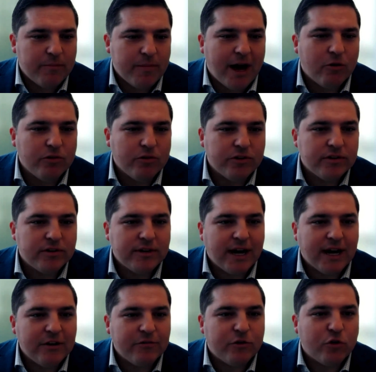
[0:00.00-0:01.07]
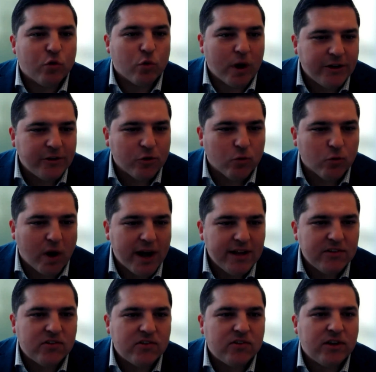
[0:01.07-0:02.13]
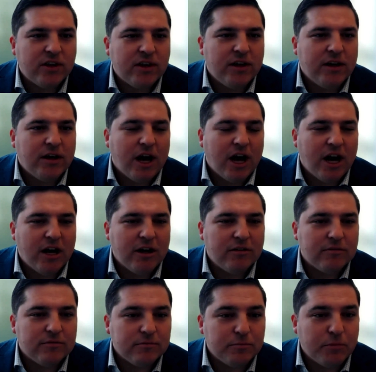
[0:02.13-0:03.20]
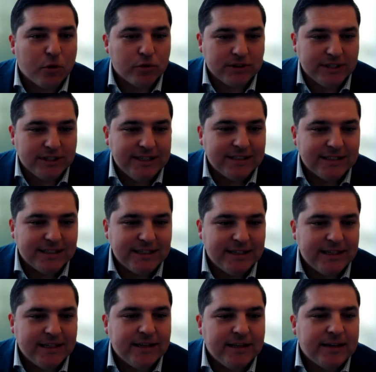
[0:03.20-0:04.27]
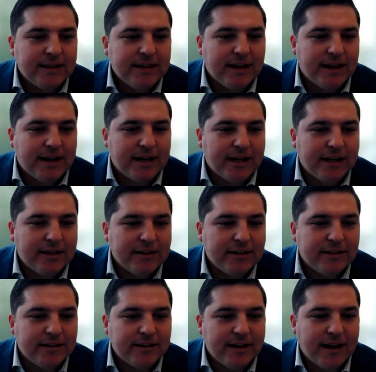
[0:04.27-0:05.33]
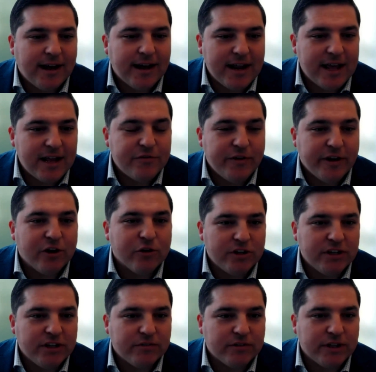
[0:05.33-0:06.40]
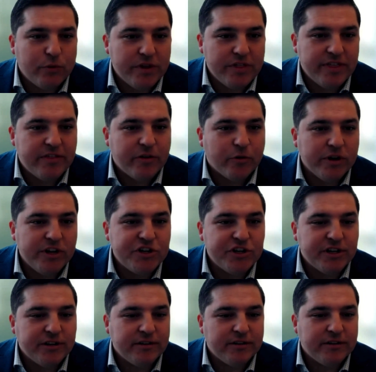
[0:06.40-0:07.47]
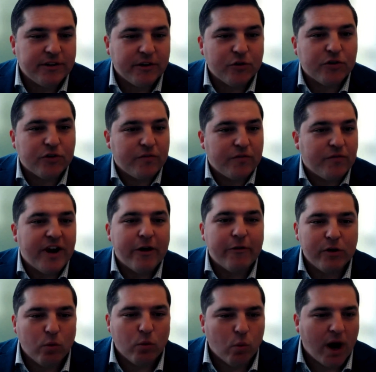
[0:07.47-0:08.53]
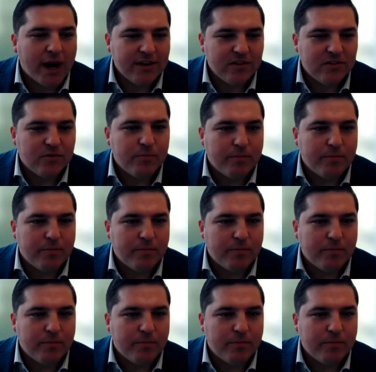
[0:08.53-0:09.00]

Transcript: about kind of creditor rights, both legally and figuratively within the region, there's a very wide